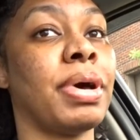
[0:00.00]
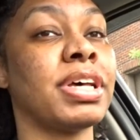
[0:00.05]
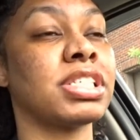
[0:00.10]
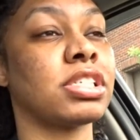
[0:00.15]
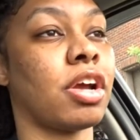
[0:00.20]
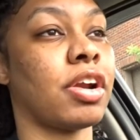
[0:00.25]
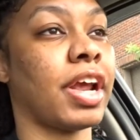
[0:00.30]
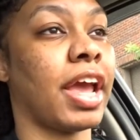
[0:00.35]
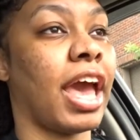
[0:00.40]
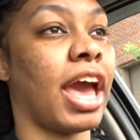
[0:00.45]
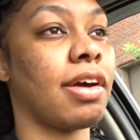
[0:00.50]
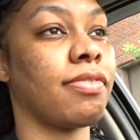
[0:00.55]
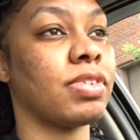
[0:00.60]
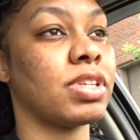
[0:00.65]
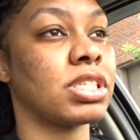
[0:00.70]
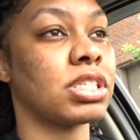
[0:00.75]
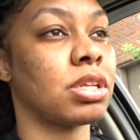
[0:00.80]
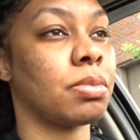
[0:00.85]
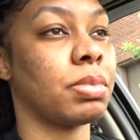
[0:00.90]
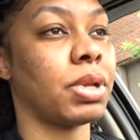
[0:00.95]
I started
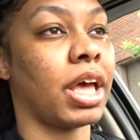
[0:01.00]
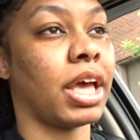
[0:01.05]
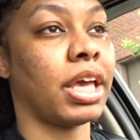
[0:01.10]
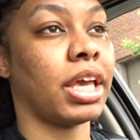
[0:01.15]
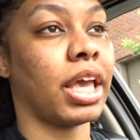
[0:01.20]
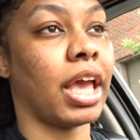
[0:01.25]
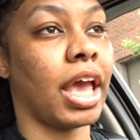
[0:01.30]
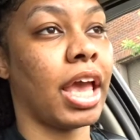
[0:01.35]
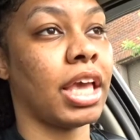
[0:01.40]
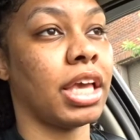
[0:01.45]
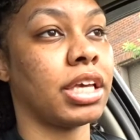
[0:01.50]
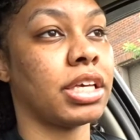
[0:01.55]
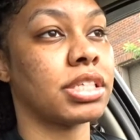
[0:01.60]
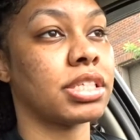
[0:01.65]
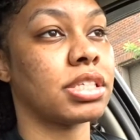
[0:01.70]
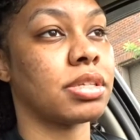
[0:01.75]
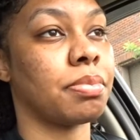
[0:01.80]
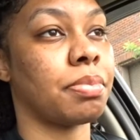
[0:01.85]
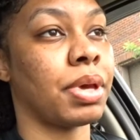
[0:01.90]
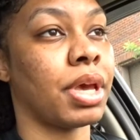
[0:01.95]
having some like
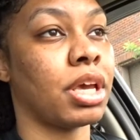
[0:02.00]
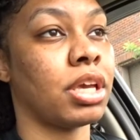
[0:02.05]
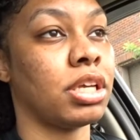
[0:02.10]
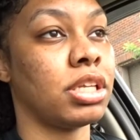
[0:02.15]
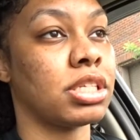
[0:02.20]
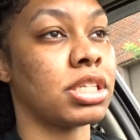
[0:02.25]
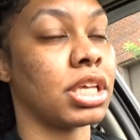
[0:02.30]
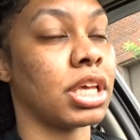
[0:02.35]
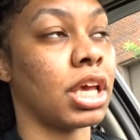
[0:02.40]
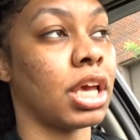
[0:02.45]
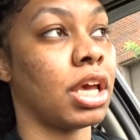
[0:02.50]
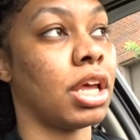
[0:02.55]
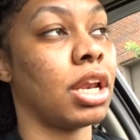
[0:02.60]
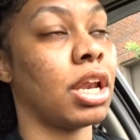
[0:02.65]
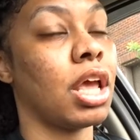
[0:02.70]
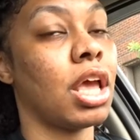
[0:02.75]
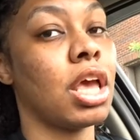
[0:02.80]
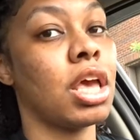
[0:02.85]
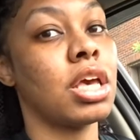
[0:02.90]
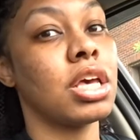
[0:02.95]
aches and pains again.